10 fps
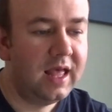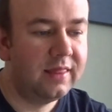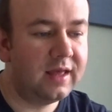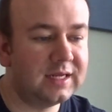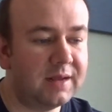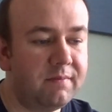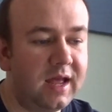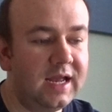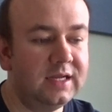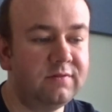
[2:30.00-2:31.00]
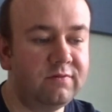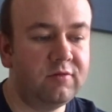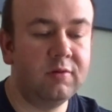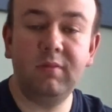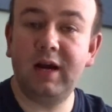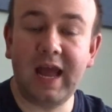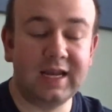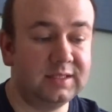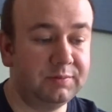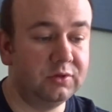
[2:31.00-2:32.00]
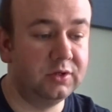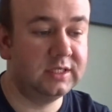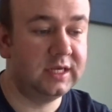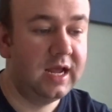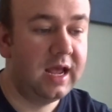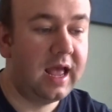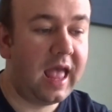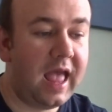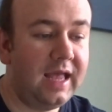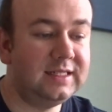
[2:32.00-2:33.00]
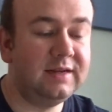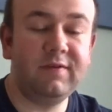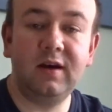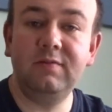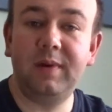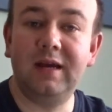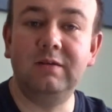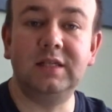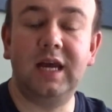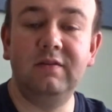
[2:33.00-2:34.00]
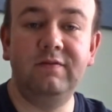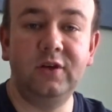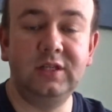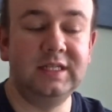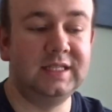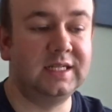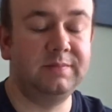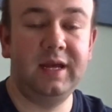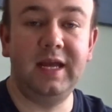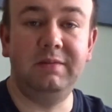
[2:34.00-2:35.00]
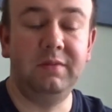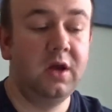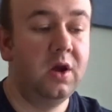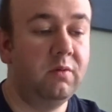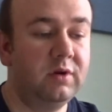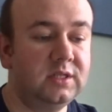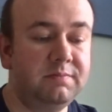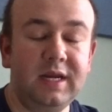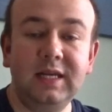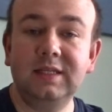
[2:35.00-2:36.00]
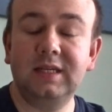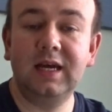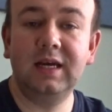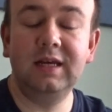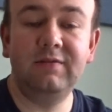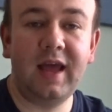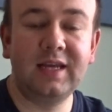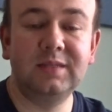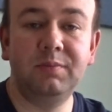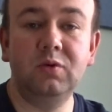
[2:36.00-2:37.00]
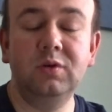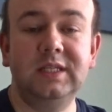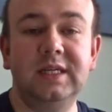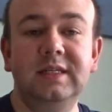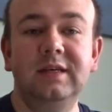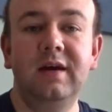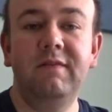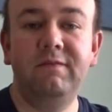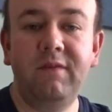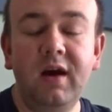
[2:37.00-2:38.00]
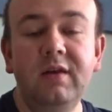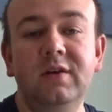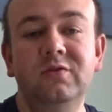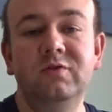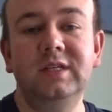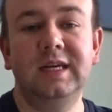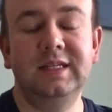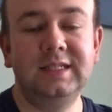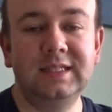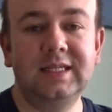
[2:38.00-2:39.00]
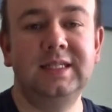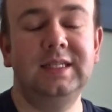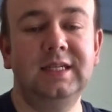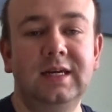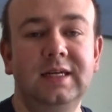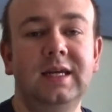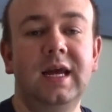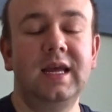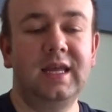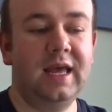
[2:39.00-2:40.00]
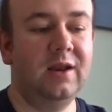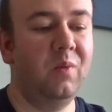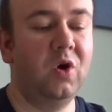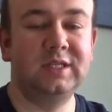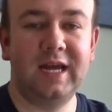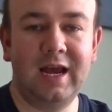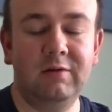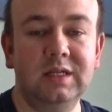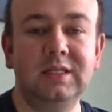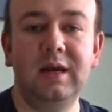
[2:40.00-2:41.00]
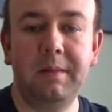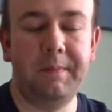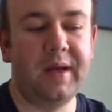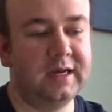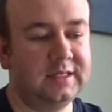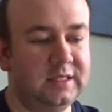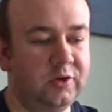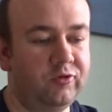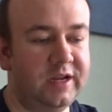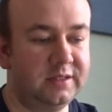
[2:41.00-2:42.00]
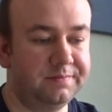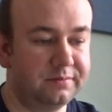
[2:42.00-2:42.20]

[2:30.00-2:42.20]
that I made from my export £85.36, which means I've exported 569 kilowatt hours back to the grid.